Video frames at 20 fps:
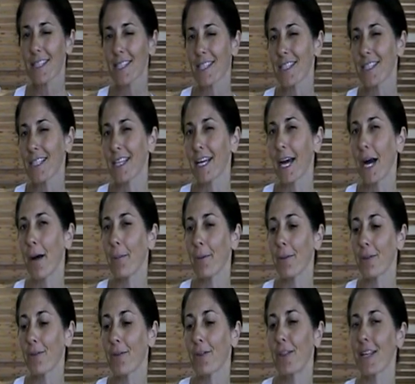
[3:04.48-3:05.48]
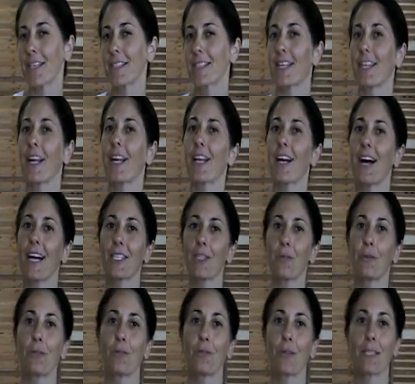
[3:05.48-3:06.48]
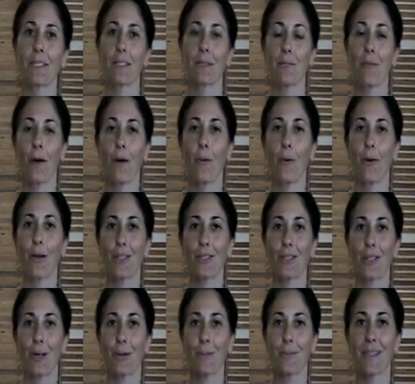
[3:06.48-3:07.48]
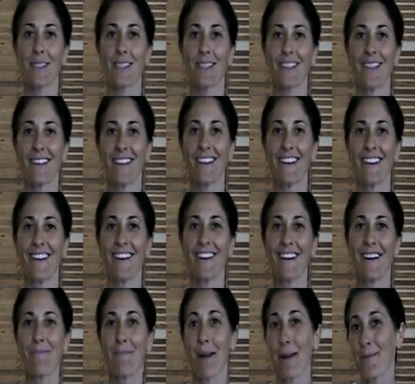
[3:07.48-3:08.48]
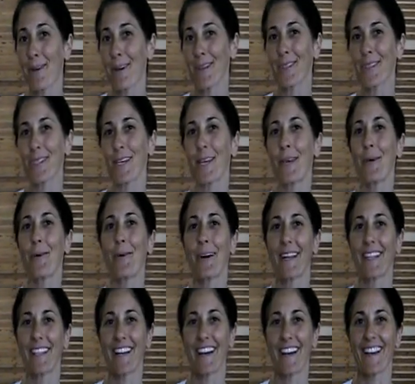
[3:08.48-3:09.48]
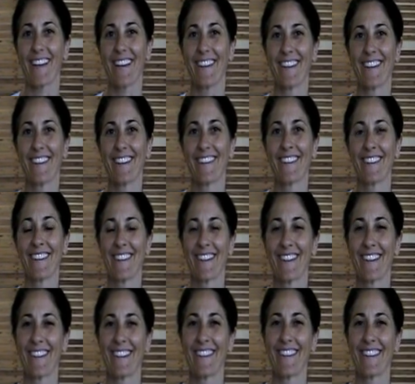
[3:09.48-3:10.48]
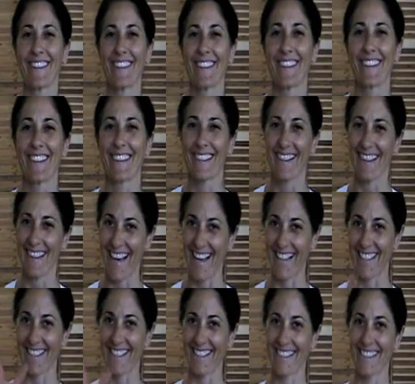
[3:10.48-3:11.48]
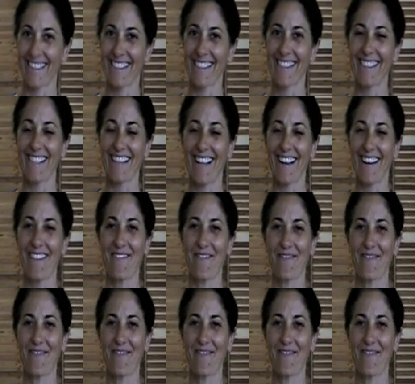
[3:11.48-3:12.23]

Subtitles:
just a couple of things that I like to address in my workshops. Maybe I'll see you one day. Thanks. See ya.